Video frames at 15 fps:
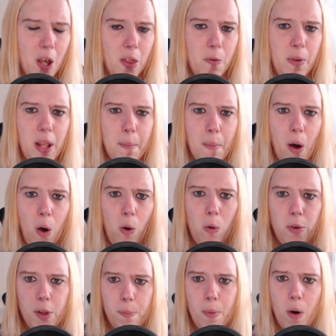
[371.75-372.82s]
when the
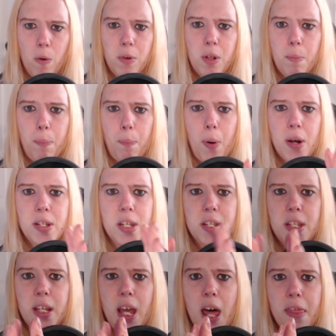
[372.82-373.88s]
mold presses
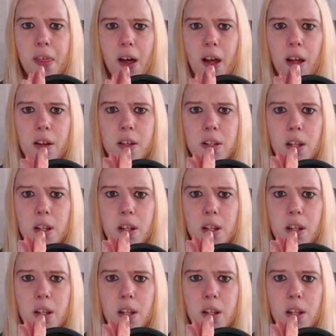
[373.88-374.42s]
together,